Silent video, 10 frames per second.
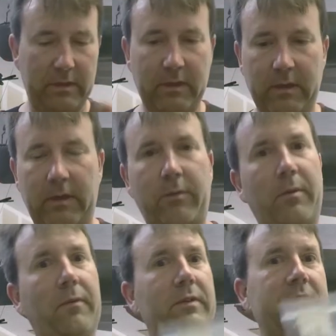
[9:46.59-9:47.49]
I can never
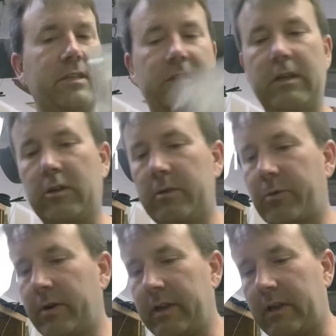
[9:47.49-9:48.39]
remember if it's a C-clip
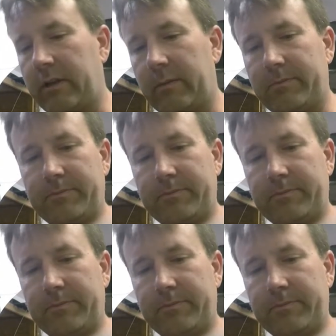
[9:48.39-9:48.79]
or an E-clip.